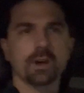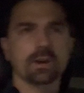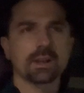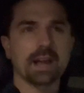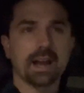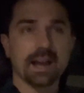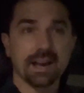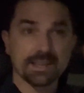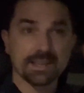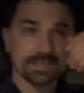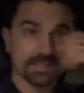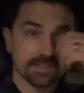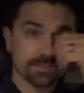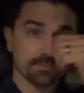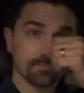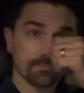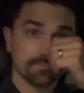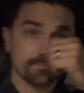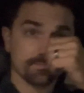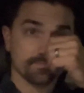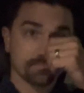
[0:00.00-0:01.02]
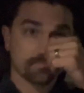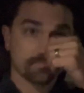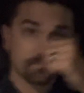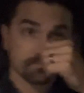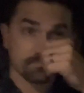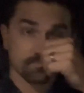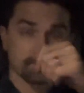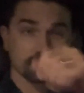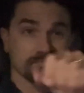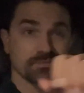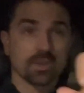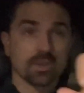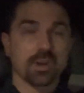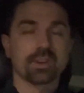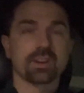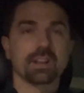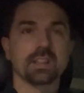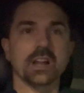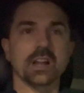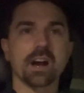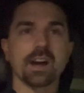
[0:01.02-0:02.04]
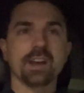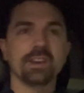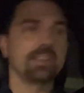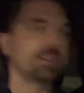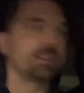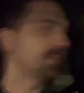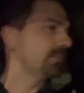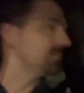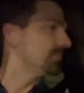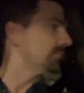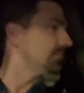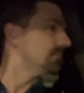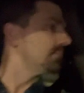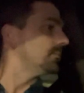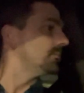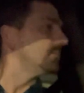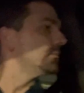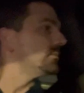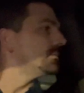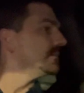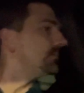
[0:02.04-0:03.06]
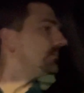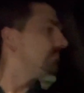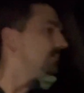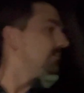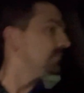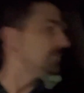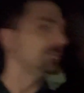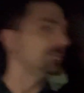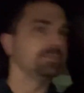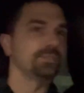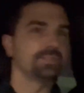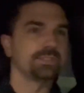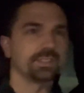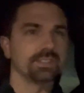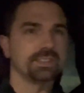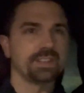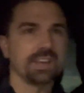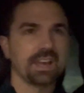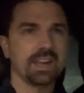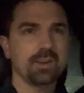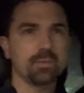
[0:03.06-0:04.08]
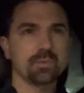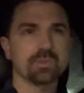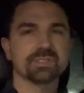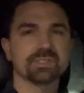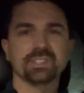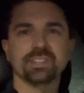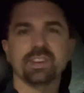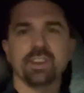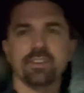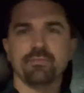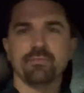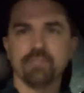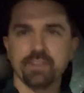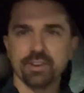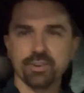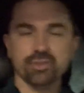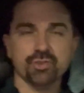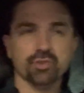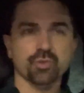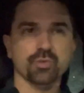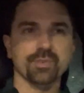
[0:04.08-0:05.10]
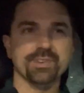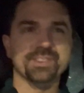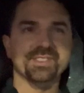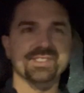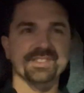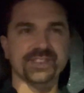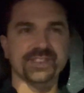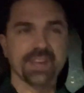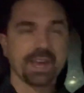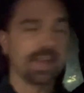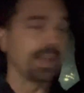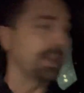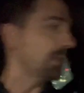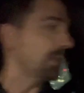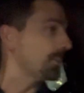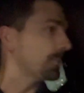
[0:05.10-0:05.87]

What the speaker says: guys, not gonna lie to you, today was an adventurous day.